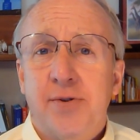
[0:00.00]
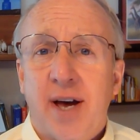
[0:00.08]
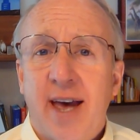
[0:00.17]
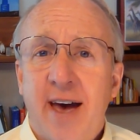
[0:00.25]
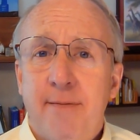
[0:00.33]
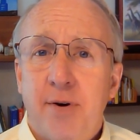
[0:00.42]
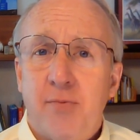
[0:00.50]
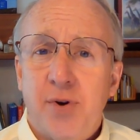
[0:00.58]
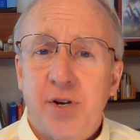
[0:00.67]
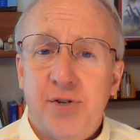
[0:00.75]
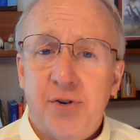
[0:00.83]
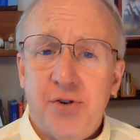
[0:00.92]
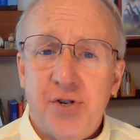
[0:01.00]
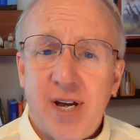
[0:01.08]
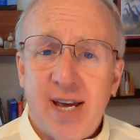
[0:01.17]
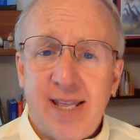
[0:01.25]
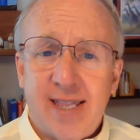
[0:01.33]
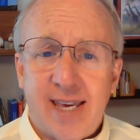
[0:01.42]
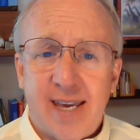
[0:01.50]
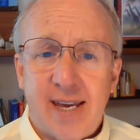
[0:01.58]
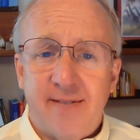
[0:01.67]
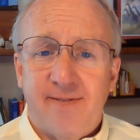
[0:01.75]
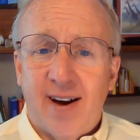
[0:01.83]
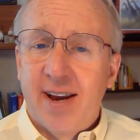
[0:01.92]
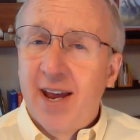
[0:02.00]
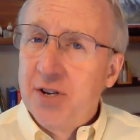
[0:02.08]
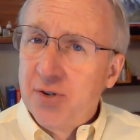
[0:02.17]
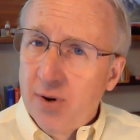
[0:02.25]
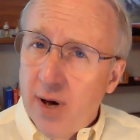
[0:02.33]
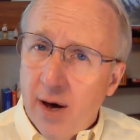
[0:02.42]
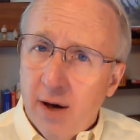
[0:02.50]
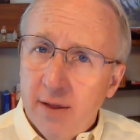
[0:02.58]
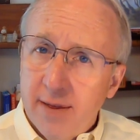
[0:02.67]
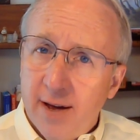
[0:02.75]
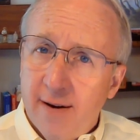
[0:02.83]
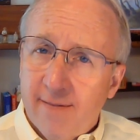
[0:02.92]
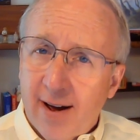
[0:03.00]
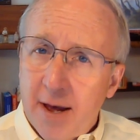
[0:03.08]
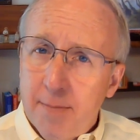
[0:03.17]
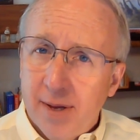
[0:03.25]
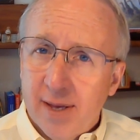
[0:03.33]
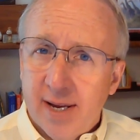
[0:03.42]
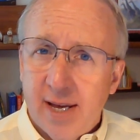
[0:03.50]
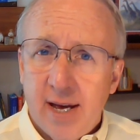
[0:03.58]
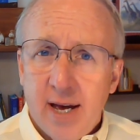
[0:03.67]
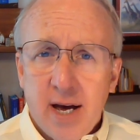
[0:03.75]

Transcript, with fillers: I have been researching the financial health and viability